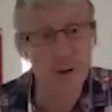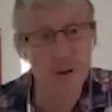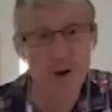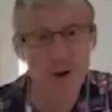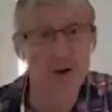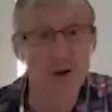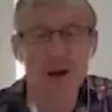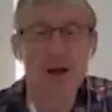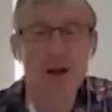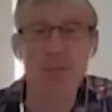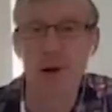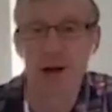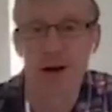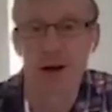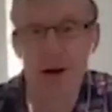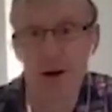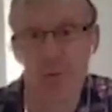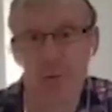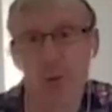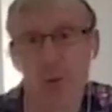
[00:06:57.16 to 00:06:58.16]
a kind of
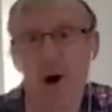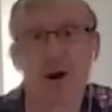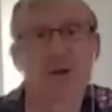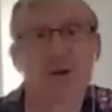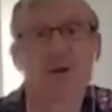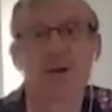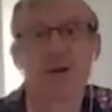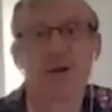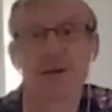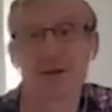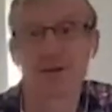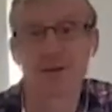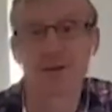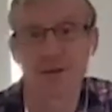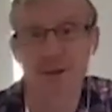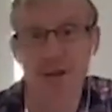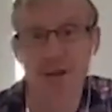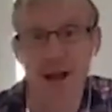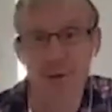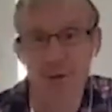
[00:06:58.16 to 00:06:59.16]
it sounds
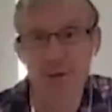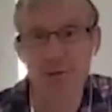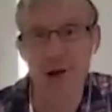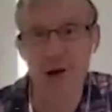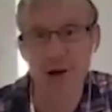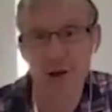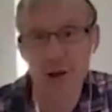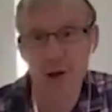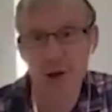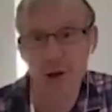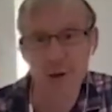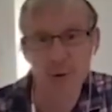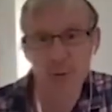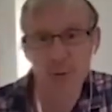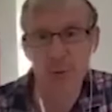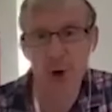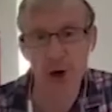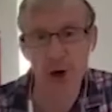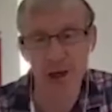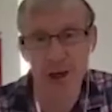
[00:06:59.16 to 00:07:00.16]
grandiose.
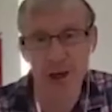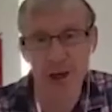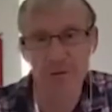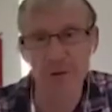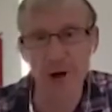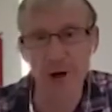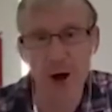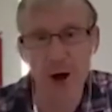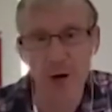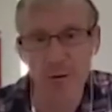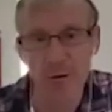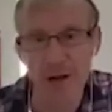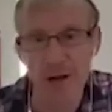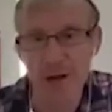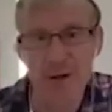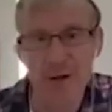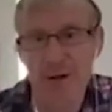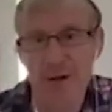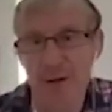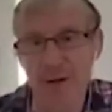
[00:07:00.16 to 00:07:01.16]
Wildlife diary
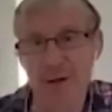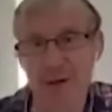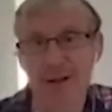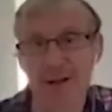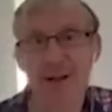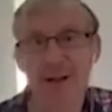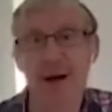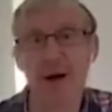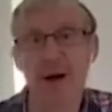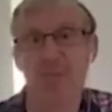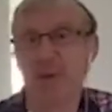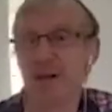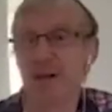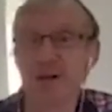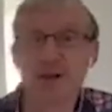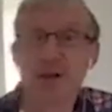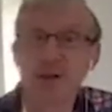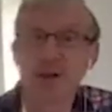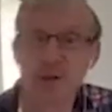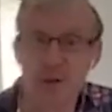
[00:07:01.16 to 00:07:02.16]
is but
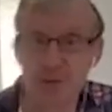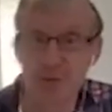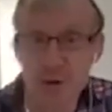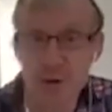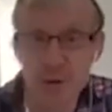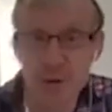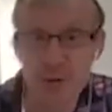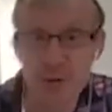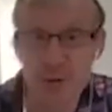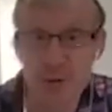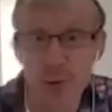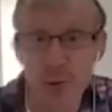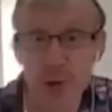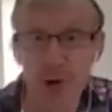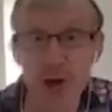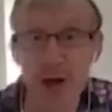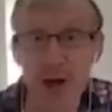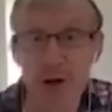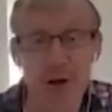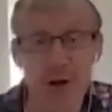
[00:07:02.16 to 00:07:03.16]
just a few scribbled
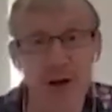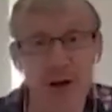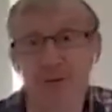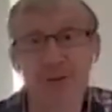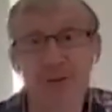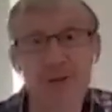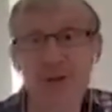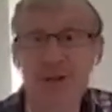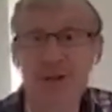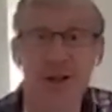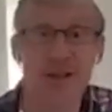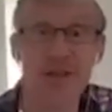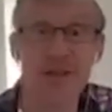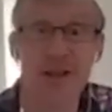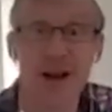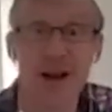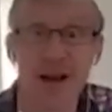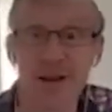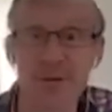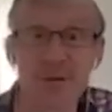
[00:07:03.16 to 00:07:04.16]
notes. And I've just done
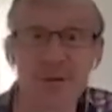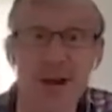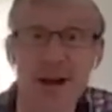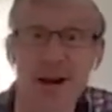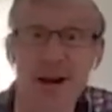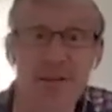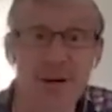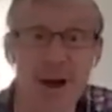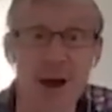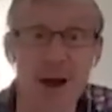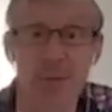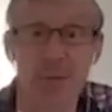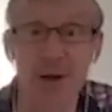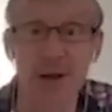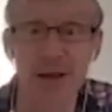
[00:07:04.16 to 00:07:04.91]
that out of habit